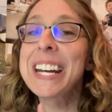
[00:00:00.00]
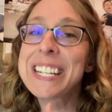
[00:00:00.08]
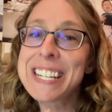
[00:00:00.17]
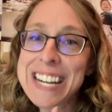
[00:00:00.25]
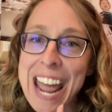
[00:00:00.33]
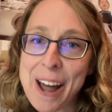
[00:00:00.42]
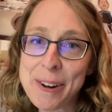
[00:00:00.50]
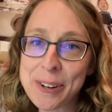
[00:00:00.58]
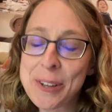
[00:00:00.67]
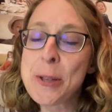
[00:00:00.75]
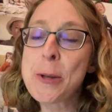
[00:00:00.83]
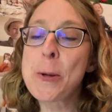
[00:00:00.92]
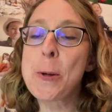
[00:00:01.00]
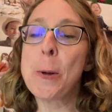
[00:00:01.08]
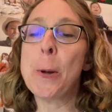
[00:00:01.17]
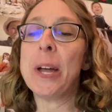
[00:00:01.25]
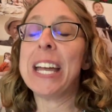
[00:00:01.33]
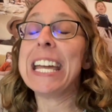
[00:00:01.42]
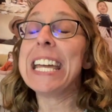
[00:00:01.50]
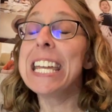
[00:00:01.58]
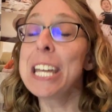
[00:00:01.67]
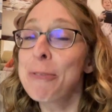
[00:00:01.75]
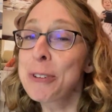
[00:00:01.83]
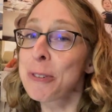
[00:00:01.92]
Now,
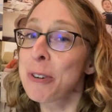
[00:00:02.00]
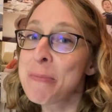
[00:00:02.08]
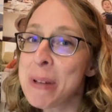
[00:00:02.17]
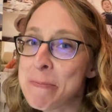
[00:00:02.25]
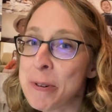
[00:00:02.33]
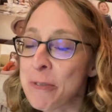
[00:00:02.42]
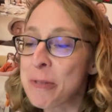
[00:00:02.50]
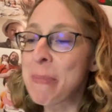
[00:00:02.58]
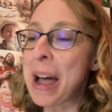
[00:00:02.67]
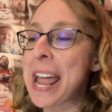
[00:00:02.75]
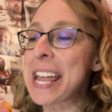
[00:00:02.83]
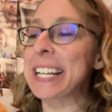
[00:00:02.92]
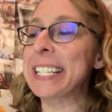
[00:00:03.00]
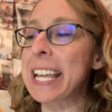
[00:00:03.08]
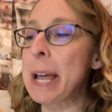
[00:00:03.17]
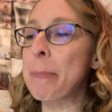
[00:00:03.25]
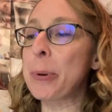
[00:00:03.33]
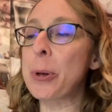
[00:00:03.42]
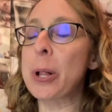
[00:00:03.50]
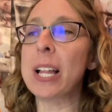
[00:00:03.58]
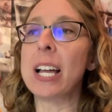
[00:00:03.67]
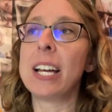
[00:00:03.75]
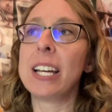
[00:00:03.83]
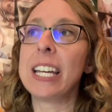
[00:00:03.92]
if you'll remember from my
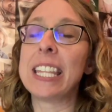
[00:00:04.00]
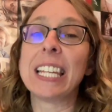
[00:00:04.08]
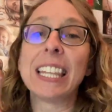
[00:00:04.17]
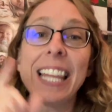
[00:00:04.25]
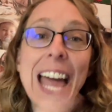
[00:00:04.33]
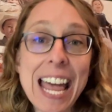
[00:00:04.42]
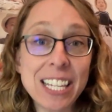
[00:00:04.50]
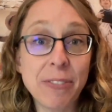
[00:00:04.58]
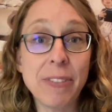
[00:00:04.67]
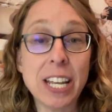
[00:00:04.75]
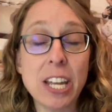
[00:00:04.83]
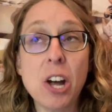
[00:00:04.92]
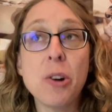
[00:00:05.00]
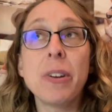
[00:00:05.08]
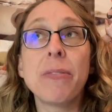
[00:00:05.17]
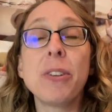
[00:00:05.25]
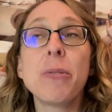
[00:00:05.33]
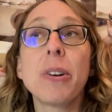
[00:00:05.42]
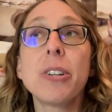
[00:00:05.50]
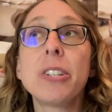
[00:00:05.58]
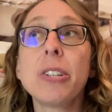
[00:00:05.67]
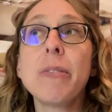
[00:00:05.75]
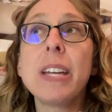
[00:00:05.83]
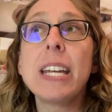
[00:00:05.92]
example in the last video, if you are
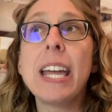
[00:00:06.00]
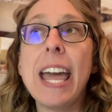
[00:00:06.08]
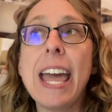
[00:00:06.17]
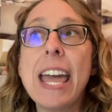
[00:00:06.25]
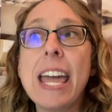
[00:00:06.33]
doing